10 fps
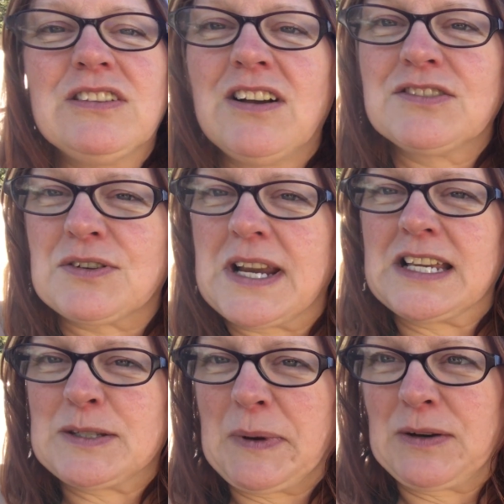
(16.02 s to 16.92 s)
laundry
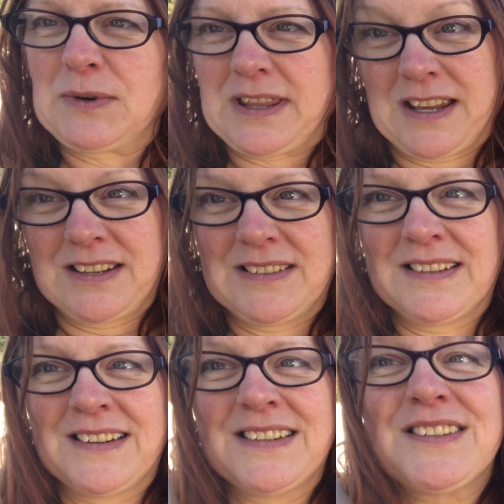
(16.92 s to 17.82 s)
has been with it.
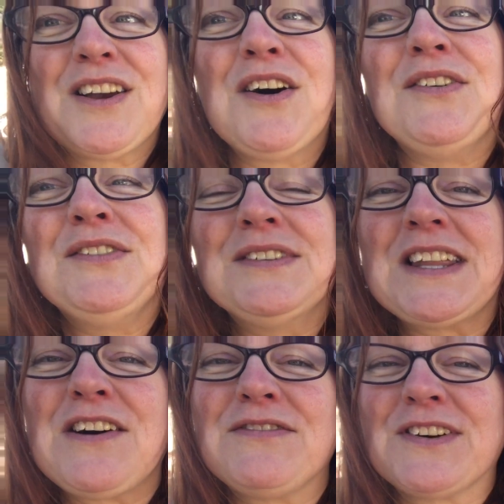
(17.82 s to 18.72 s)
So
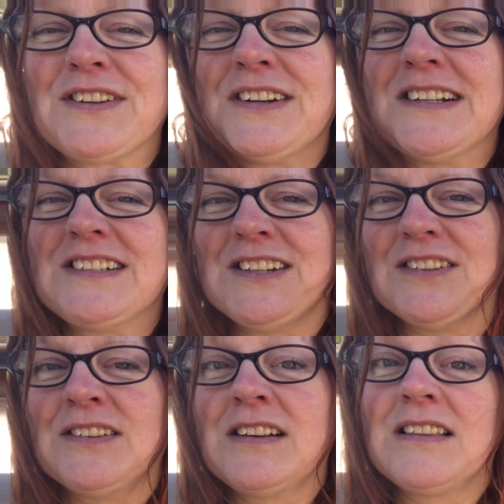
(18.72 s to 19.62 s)
without further
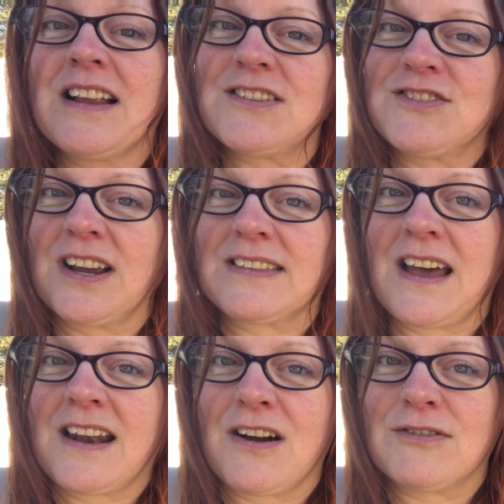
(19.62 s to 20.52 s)
ado, let's check
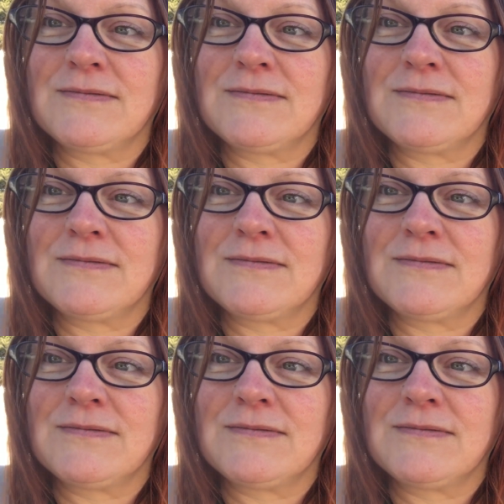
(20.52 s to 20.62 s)
that out.